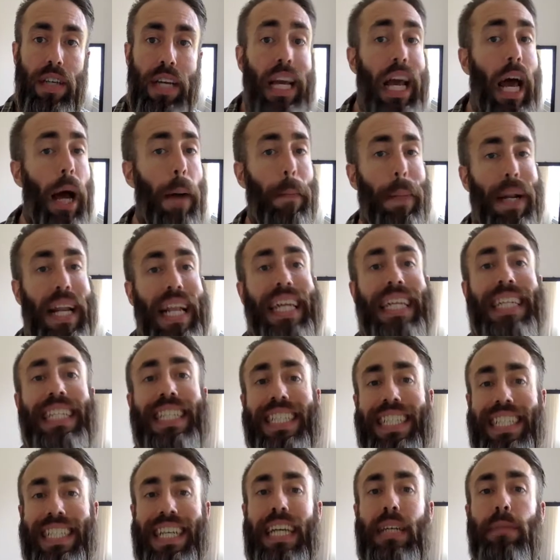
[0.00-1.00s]
a plain
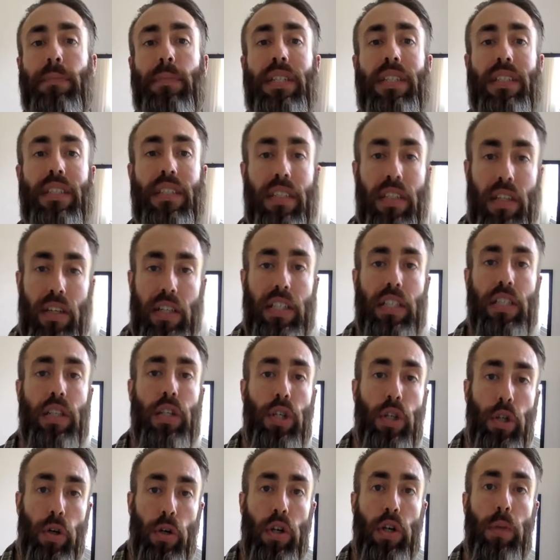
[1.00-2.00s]
statement designed to
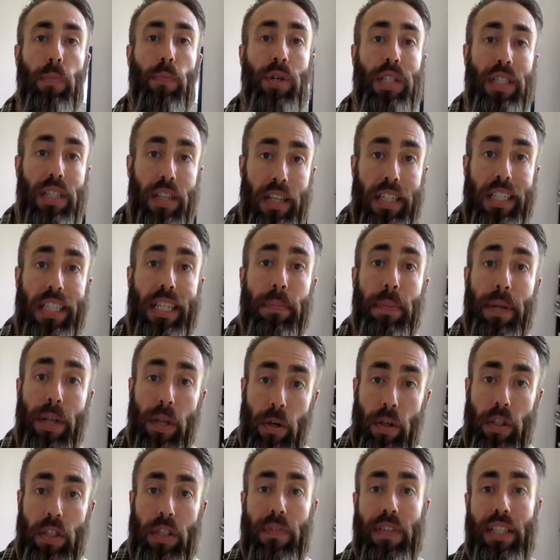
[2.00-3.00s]
shock precisely
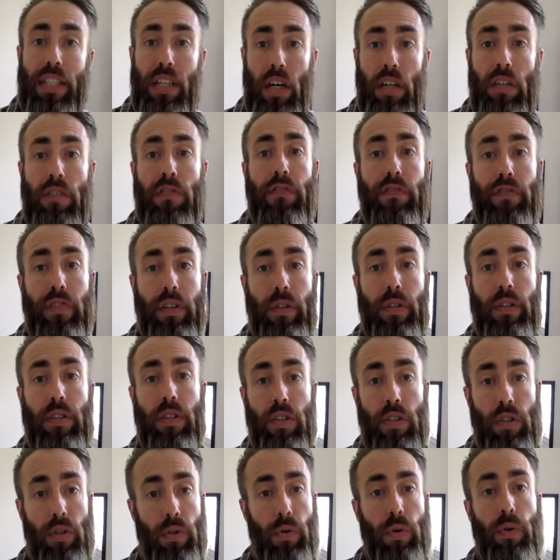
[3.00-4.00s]
because of its
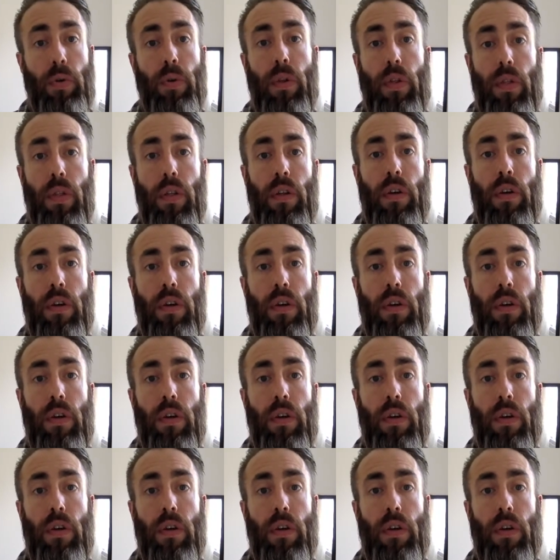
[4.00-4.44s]
unfiltered truth.